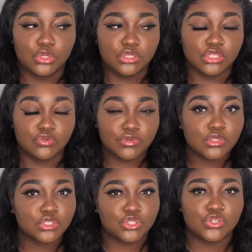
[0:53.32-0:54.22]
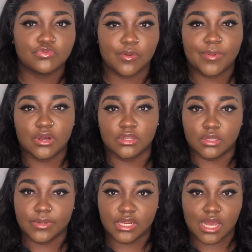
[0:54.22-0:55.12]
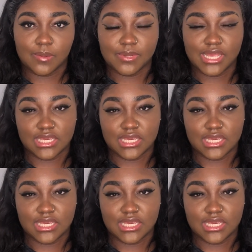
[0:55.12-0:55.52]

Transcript: the real truth about glowing up